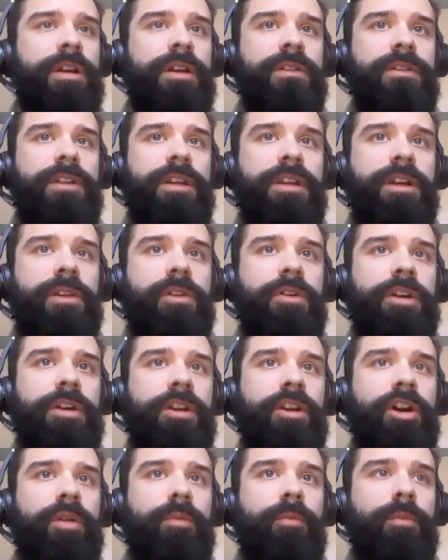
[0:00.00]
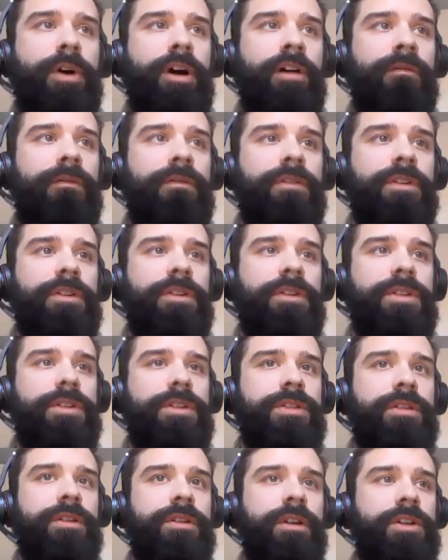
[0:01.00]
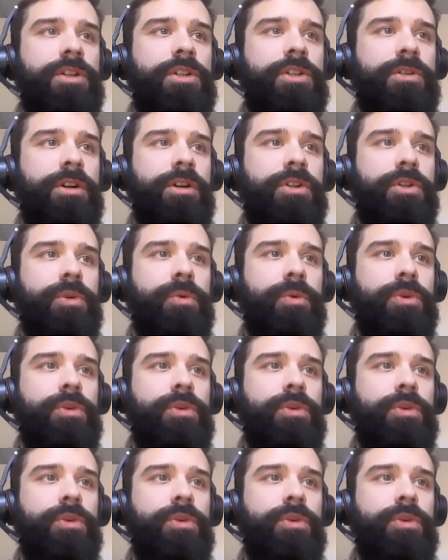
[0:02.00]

and take a look at our BOMFRIENDS structure,